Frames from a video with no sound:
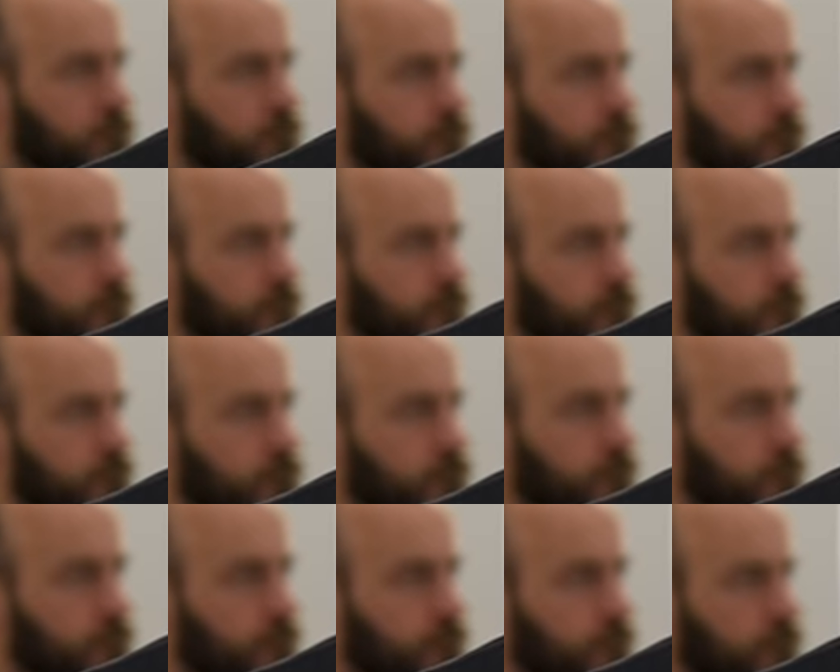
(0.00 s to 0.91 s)

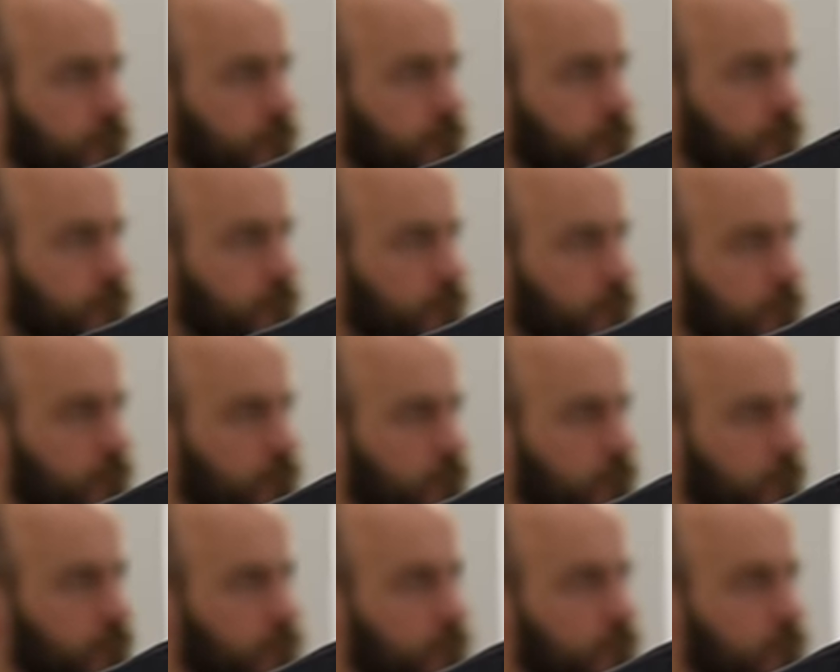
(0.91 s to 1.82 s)

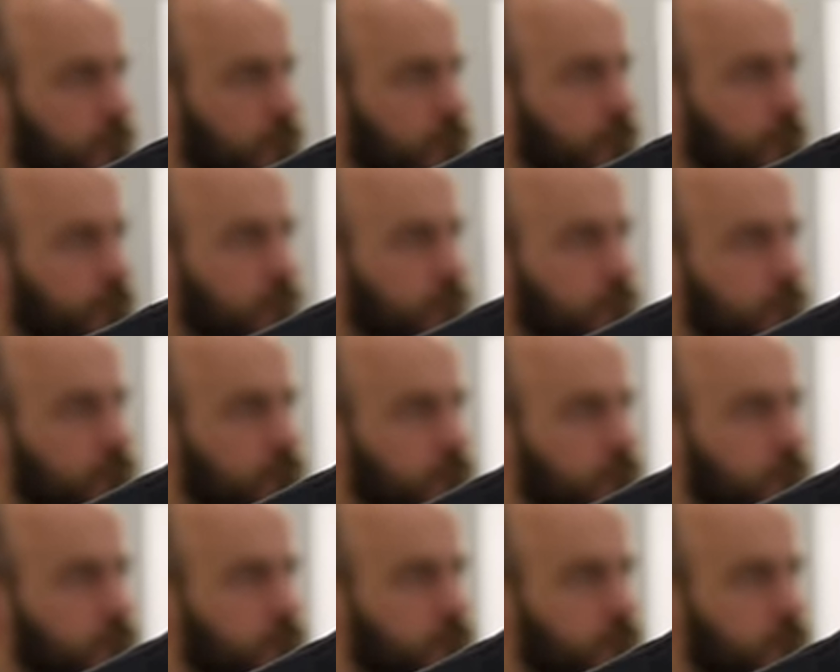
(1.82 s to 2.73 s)

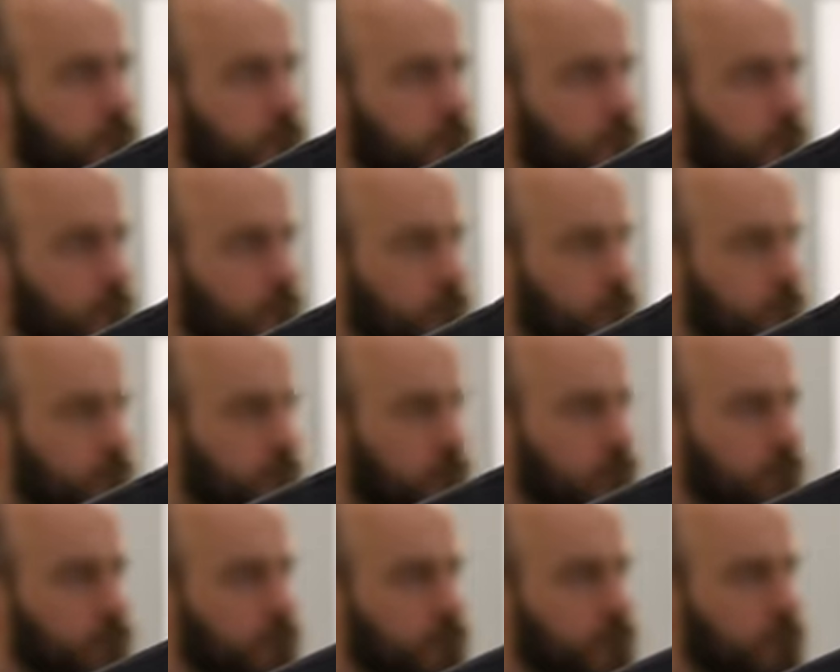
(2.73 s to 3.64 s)

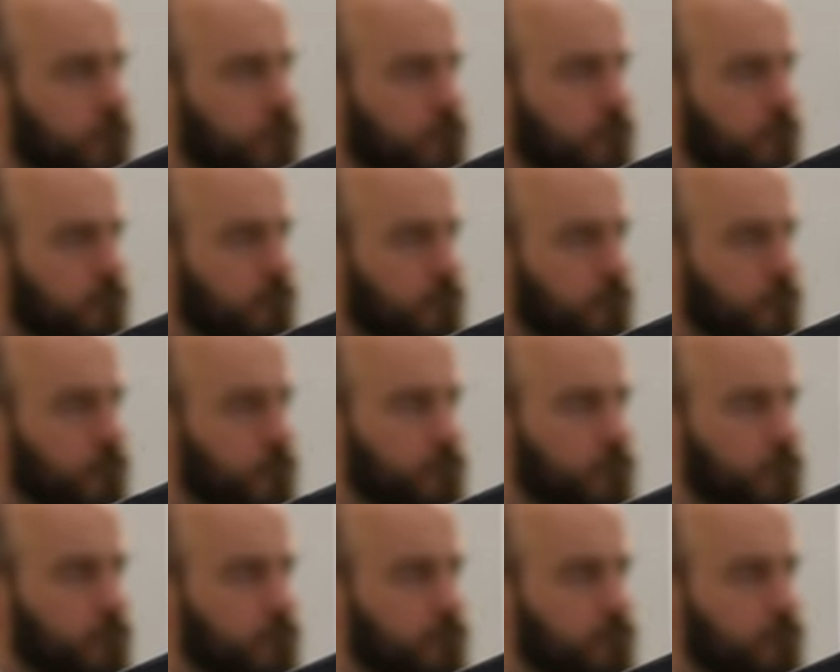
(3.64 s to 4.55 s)

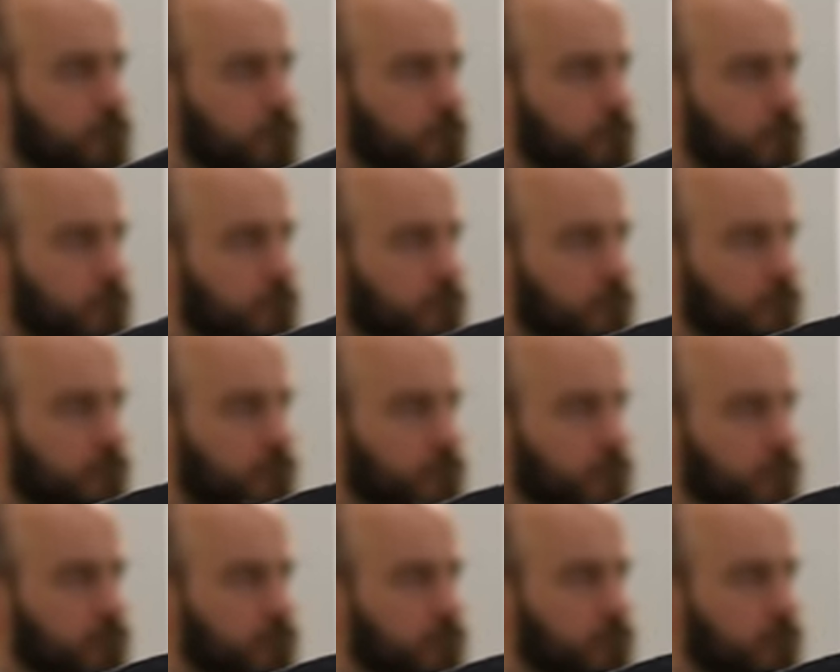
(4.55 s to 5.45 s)

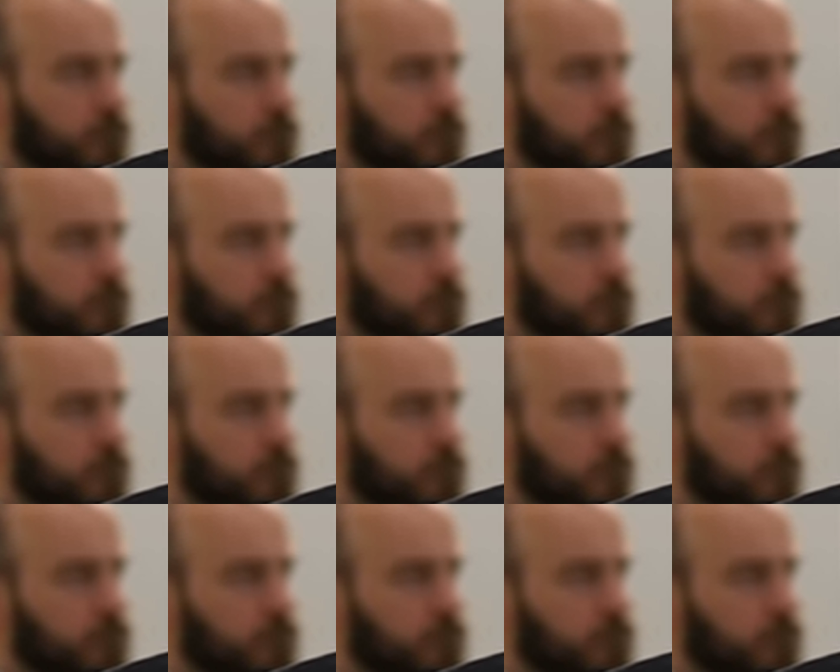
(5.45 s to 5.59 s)
(not speaking)